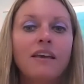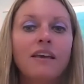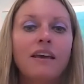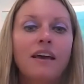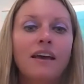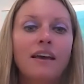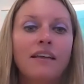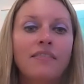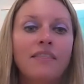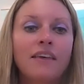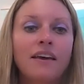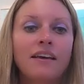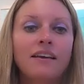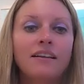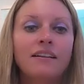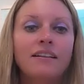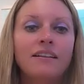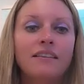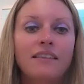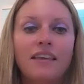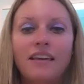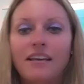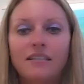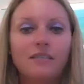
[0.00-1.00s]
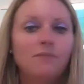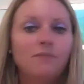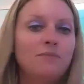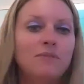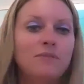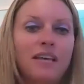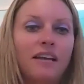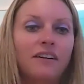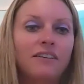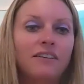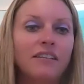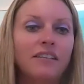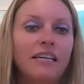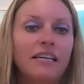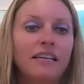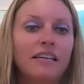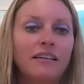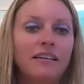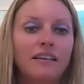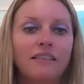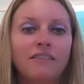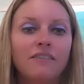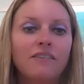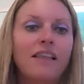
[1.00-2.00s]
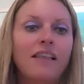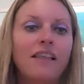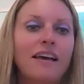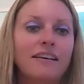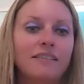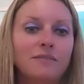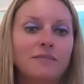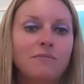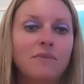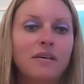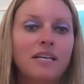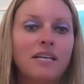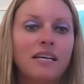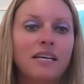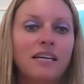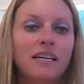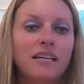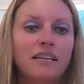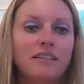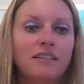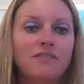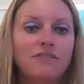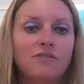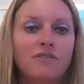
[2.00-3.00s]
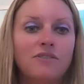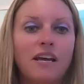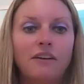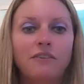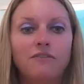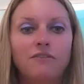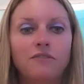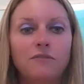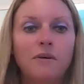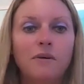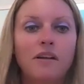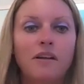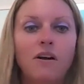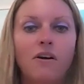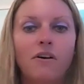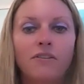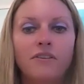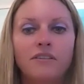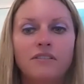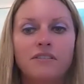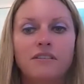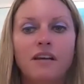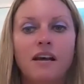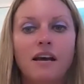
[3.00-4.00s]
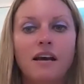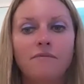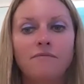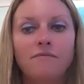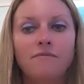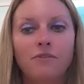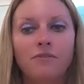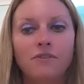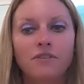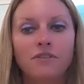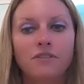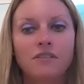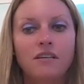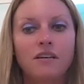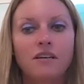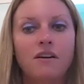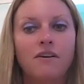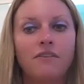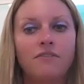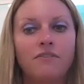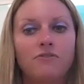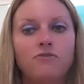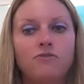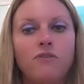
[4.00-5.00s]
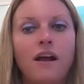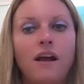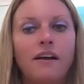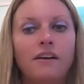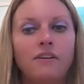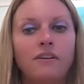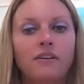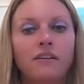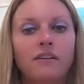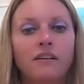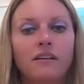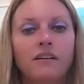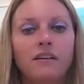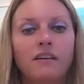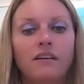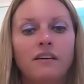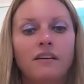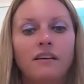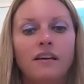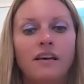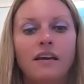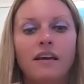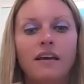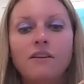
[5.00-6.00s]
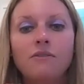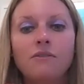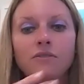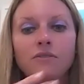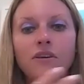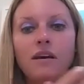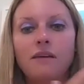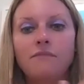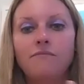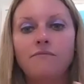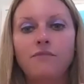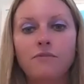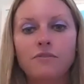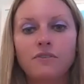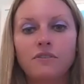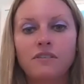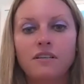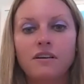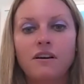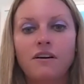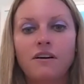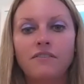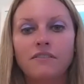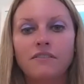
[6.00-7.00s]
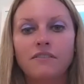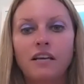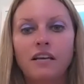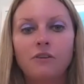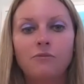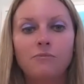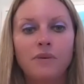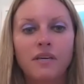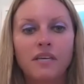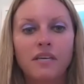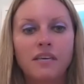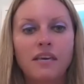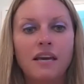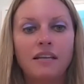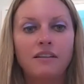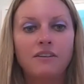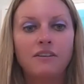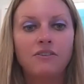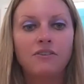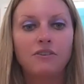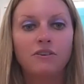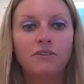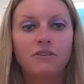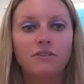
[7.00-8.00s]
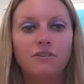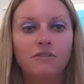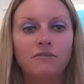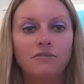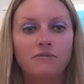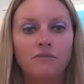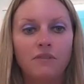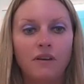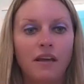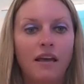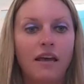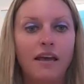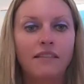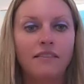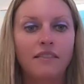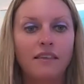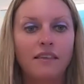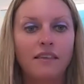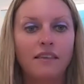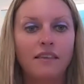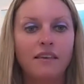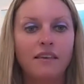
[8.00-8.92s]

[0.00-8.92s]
And then they end up settling at the last minute. And so now you've spent all this time focusing on trial and no time focusing on the settlement, yet you're at